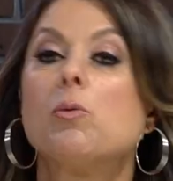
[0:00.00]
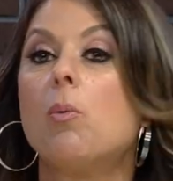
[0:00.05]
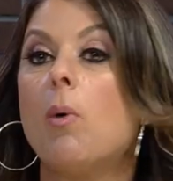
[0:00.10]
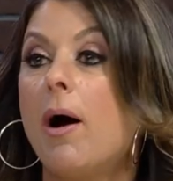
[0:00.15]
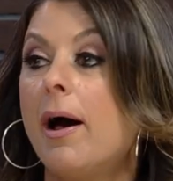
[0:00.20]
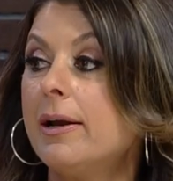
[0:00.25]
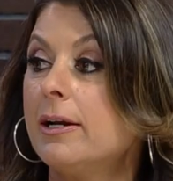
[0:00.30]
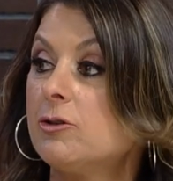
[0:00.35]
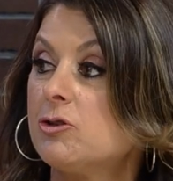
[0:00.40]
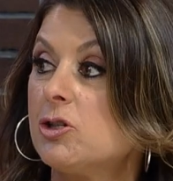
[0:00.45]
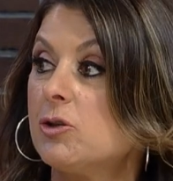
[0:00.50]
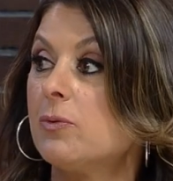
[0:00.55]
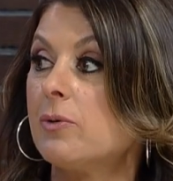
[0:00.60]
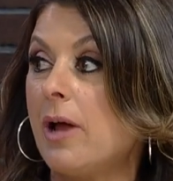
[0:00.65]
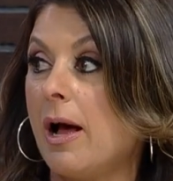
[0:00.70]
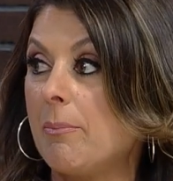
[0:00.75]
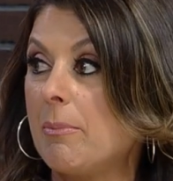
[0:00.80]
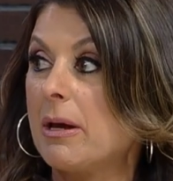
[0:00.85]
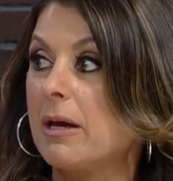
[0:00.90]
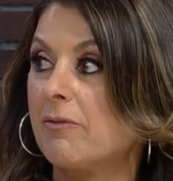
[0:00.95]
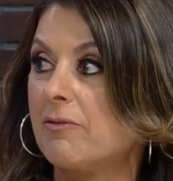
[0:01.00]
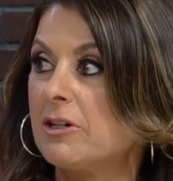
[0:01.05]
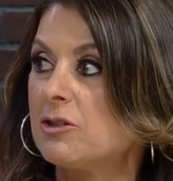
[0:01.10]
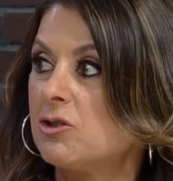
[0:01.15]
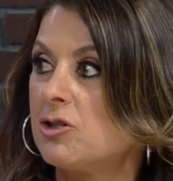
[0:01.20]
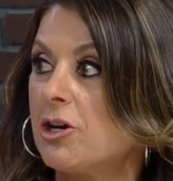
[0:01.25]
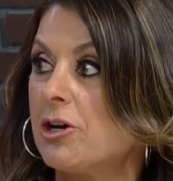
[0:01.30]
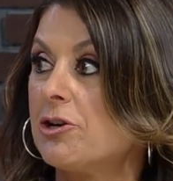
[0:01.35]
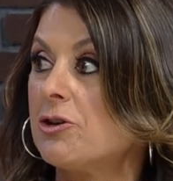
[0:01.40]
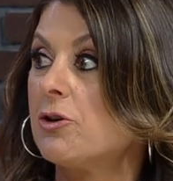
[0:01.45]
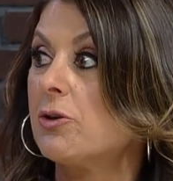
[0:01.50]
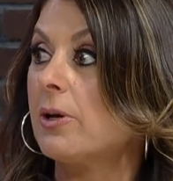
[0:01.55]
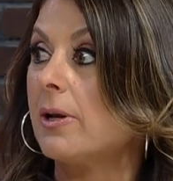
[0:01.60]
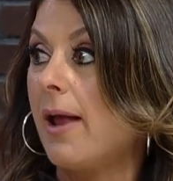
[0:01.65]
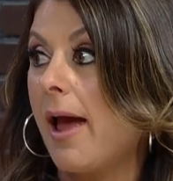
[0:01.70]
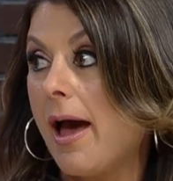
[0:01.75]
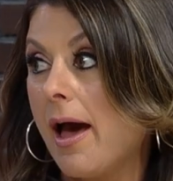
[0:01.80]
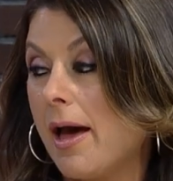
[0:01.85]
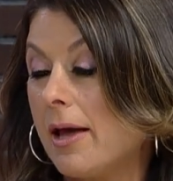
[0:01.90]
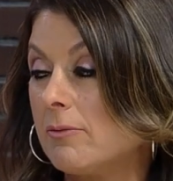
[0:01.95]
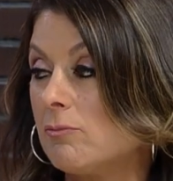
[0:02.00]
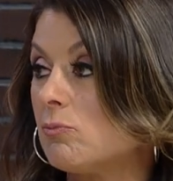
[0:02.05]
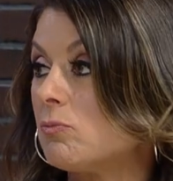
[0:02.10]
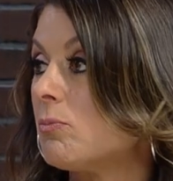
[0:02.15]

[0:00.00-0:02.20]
wanted to not make it vegetarian, you could add